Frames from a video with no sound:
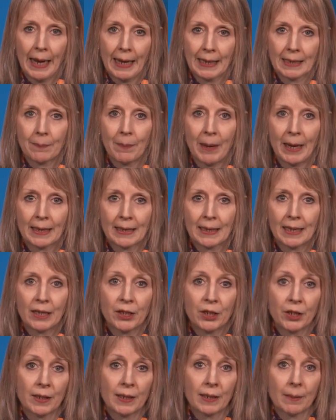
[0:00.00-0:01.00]

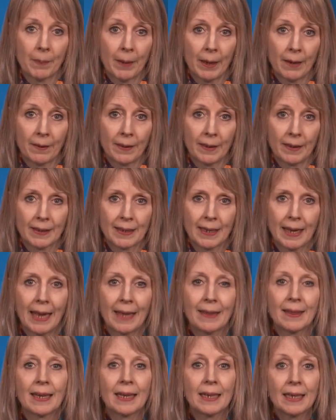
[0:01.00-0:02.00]
expectations about this,
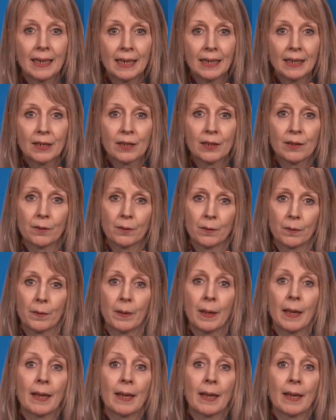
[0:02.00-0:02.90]
and they need to know